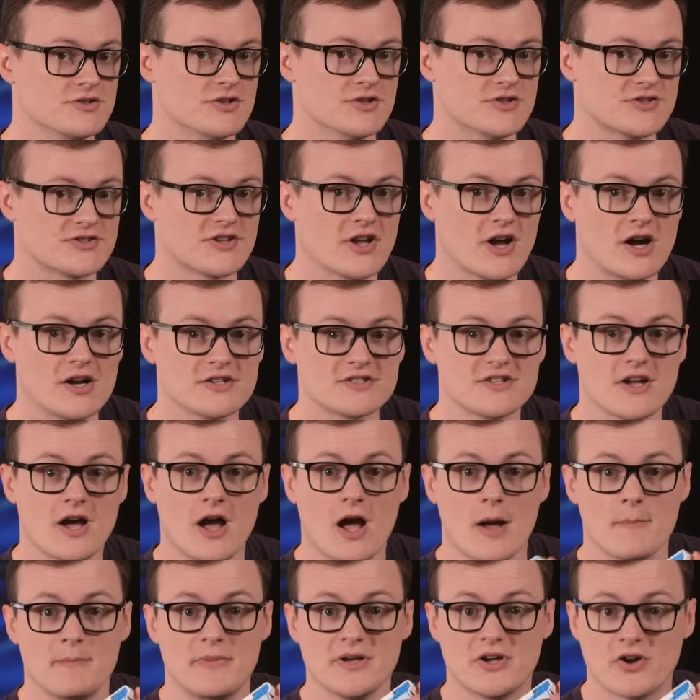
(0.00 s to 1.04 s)
To start,
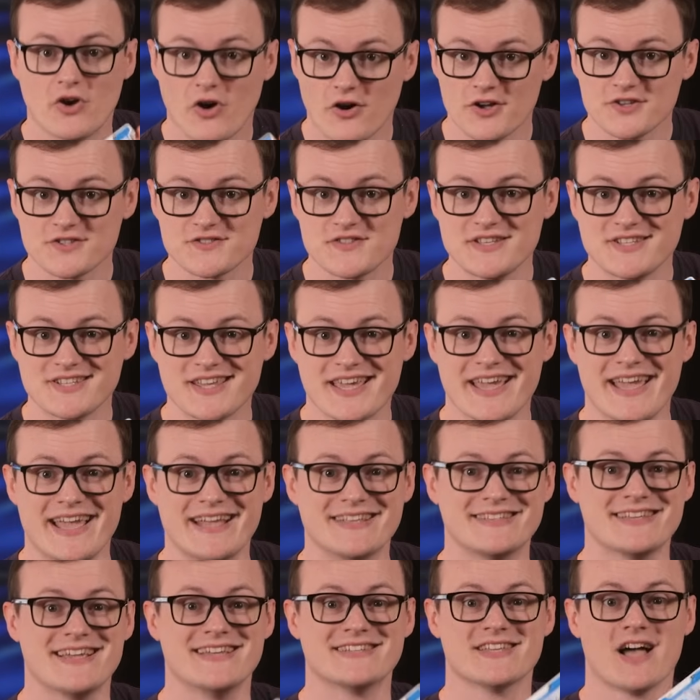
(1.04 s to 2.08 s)
because this
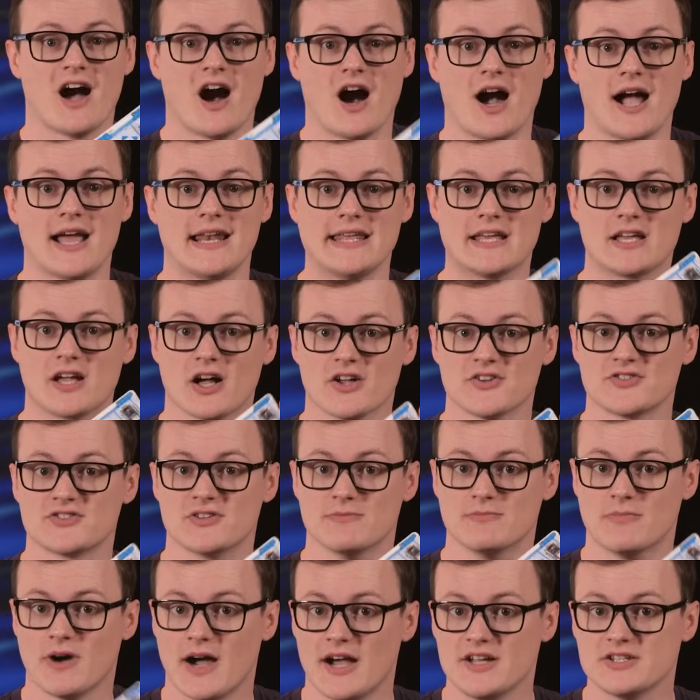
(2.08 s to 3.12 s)
kit is highly
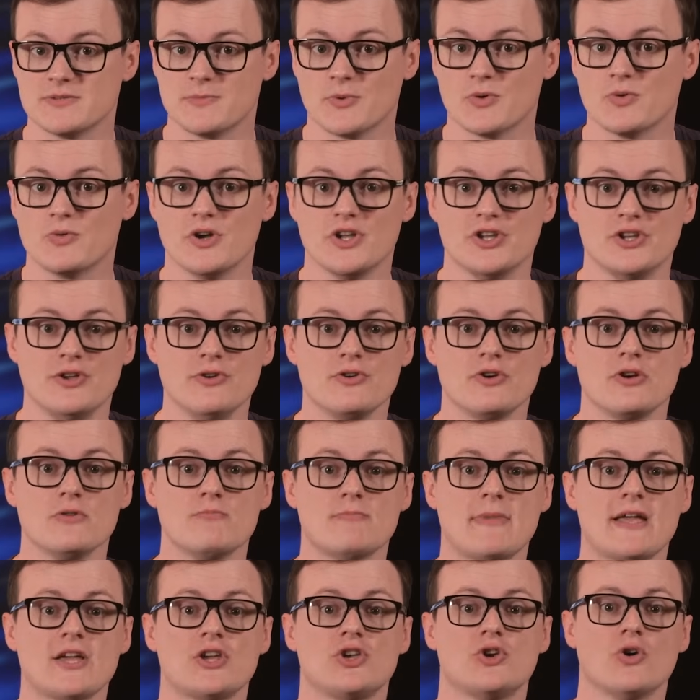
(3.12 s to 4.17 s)
customizable, you
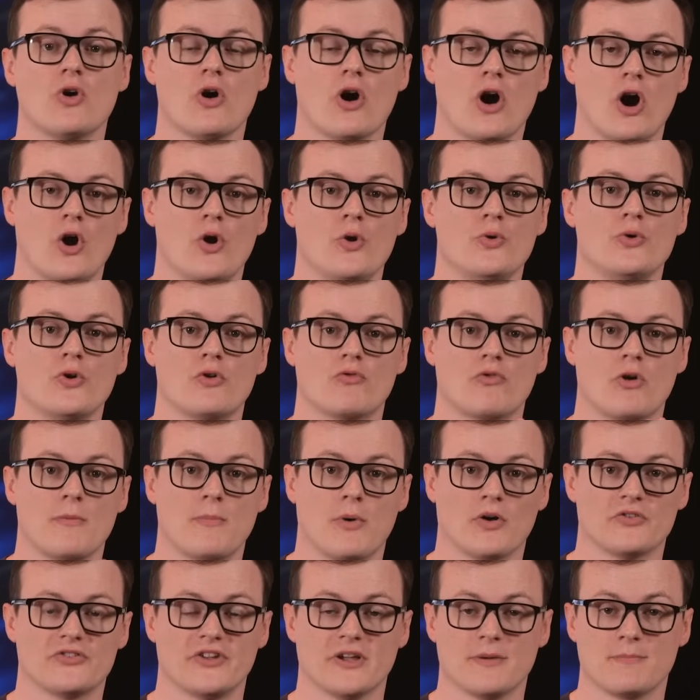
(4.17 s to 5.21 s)
can make your own
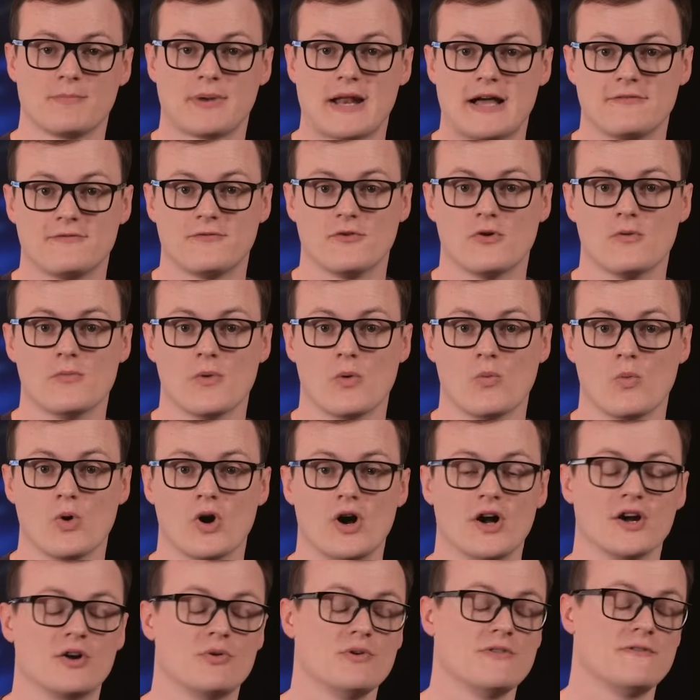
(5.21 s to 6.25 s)
robotic platform
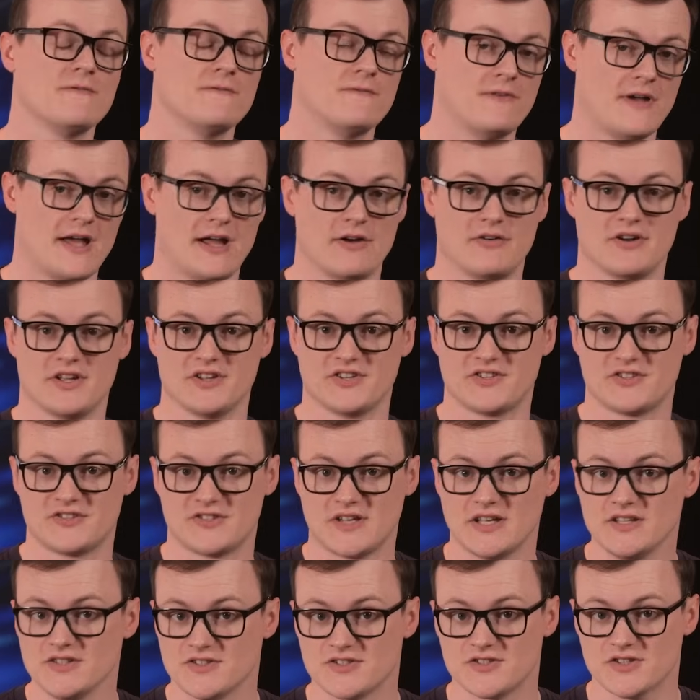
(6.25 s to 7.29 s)
work with various
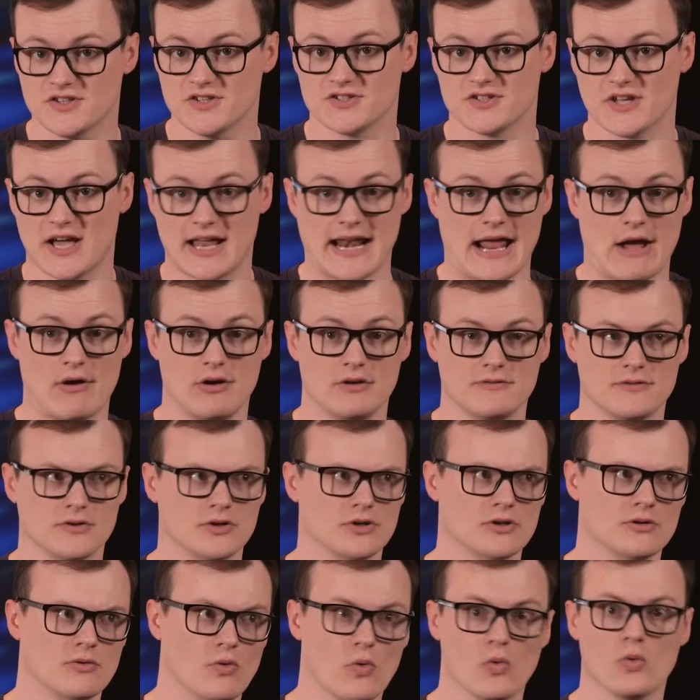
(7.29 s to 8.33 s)
sensors, allowing
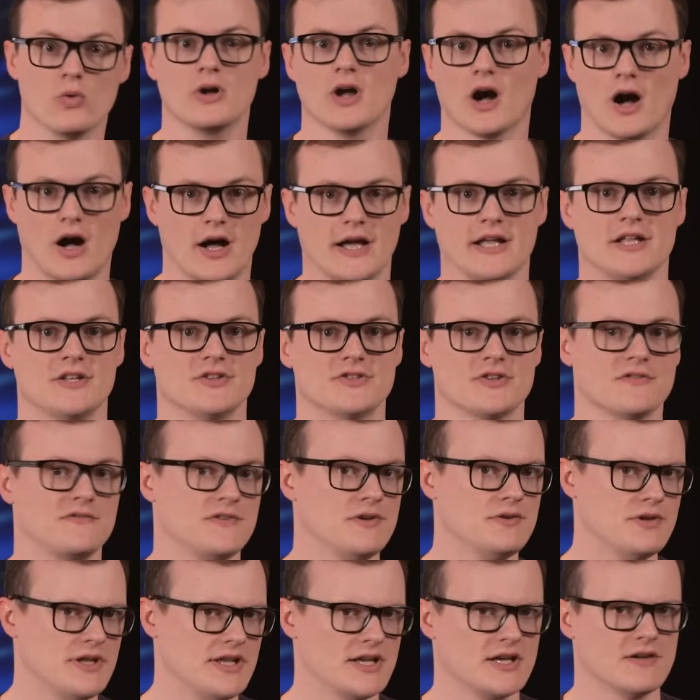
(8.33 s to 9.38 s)
for all kinds of
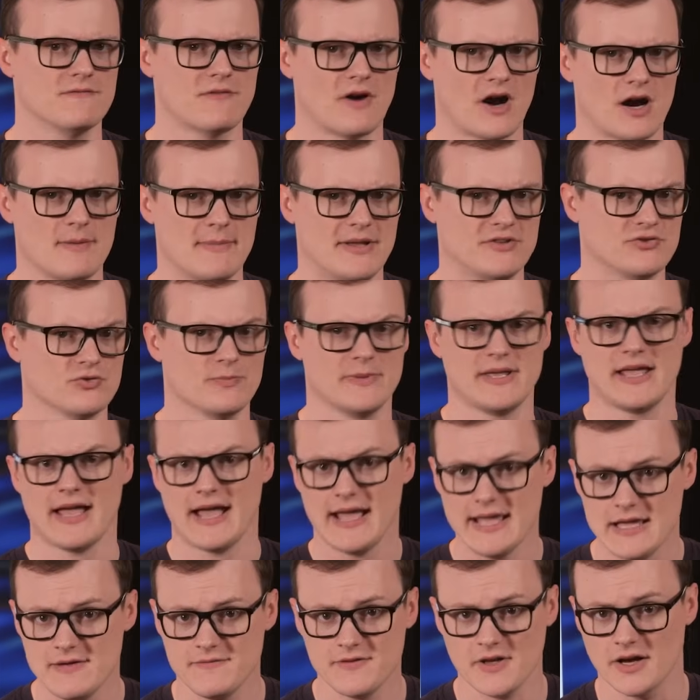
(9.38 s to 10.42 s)
unique environmental
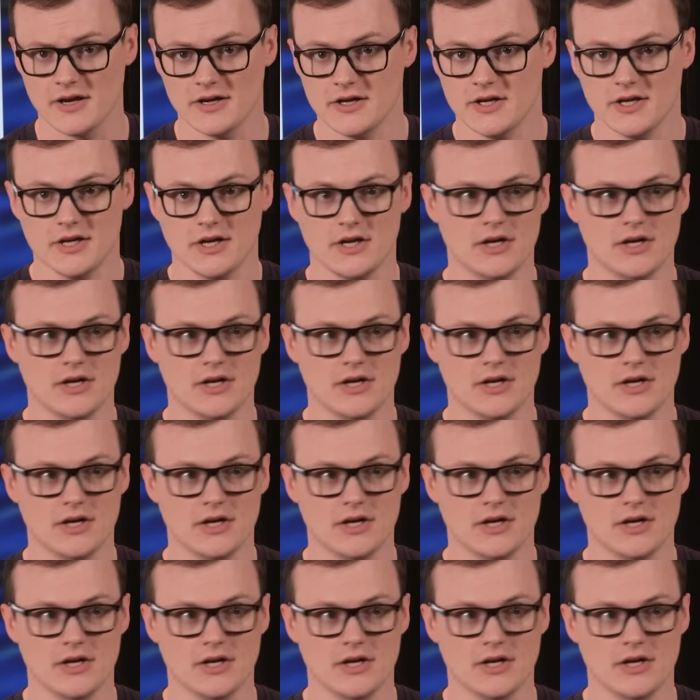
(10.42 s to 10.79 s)
behavior,